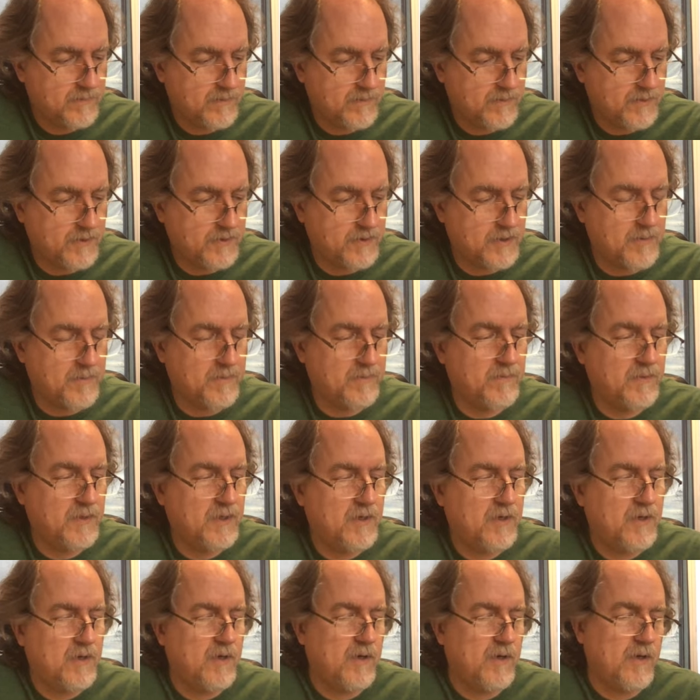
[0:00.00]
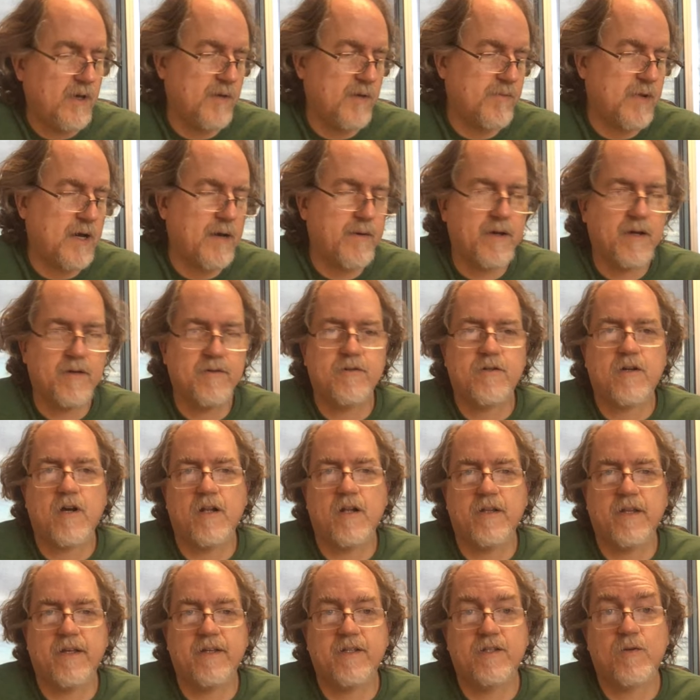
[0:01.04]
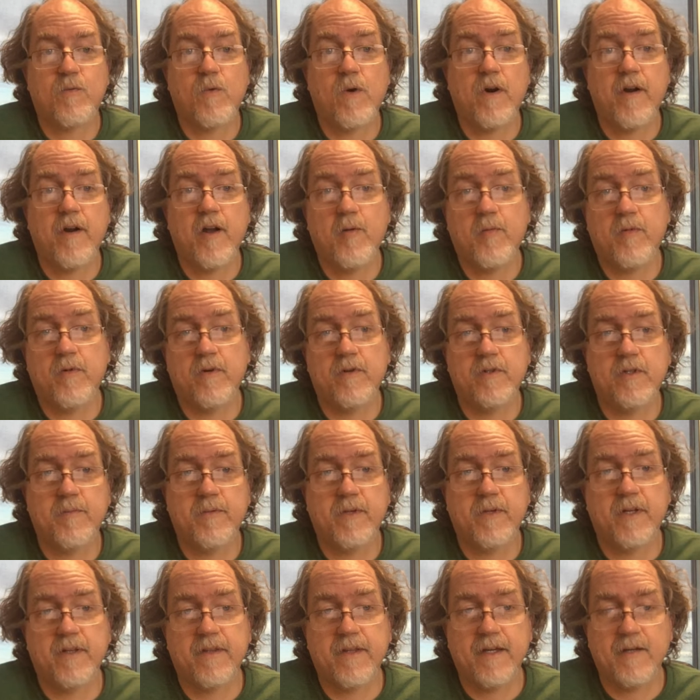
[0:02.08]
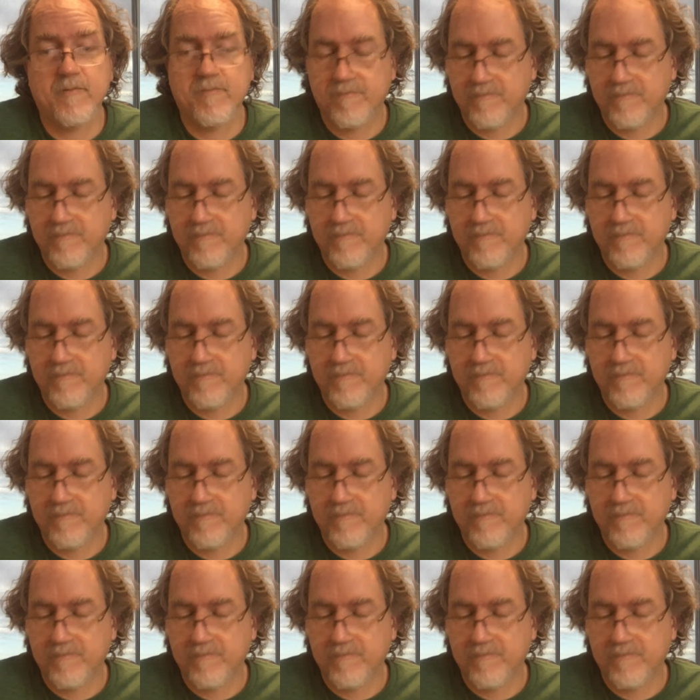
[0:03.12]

So and probably I should call it like square number or something like that.